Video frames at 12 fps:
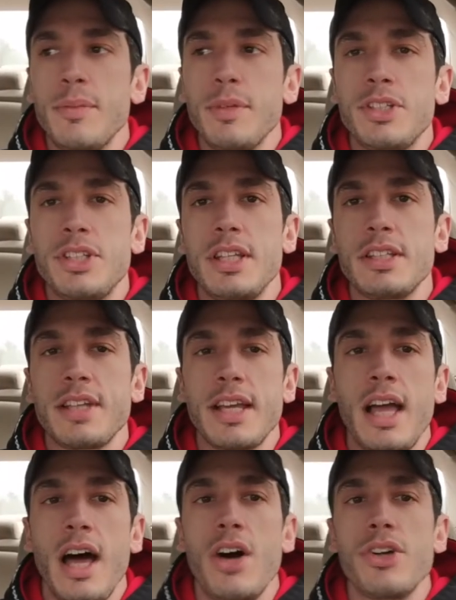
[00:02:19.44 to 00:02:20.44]
them to see the
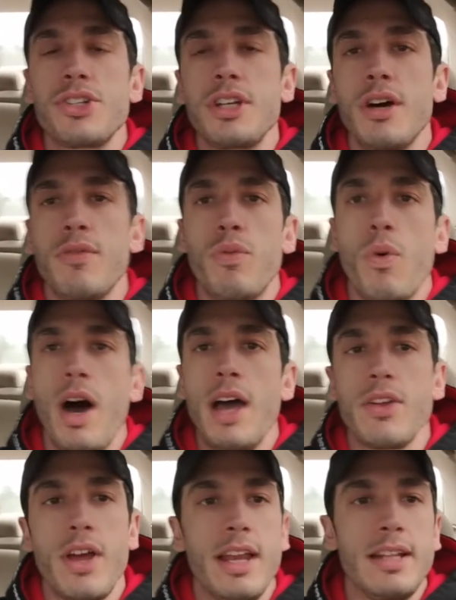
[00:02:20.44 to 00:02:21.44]
psychology of
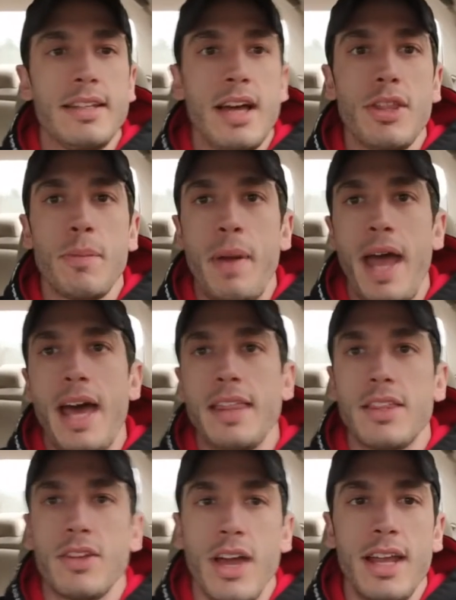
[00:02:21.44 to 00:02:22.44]
why they're heading down the
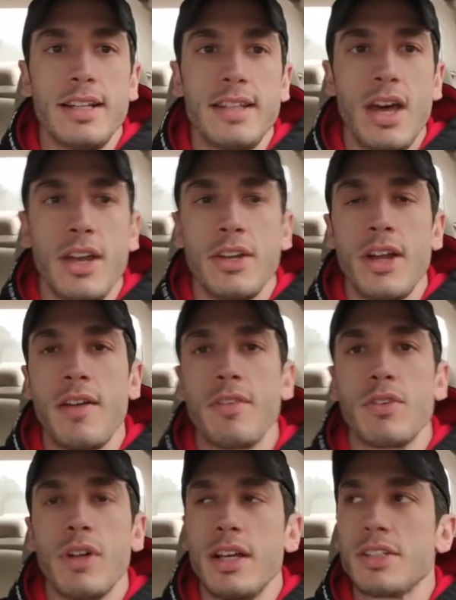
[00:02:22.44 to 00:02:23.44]
path that they're heading down and they're not
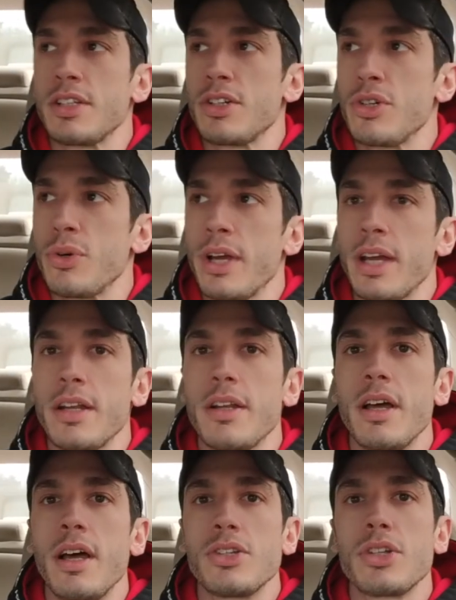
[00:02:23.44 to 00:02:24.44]
even realizing they're doing it.
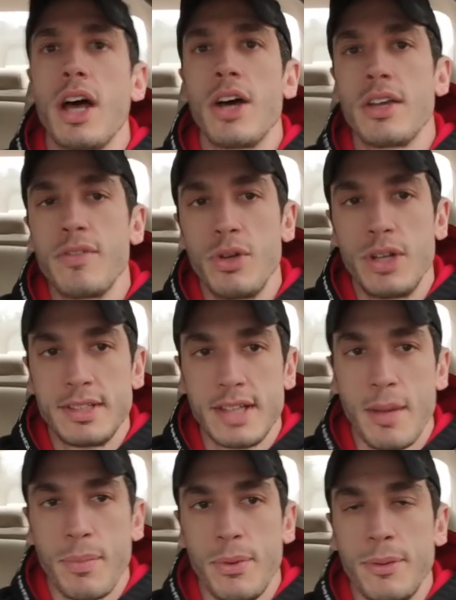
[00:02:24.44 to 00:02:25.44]
I'll give you an
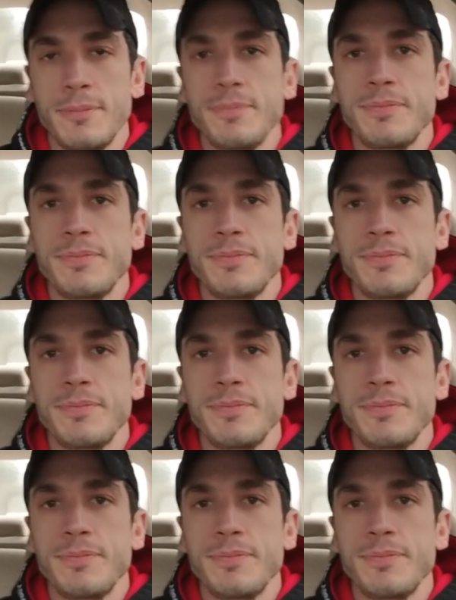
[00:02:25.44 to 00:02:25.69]
example.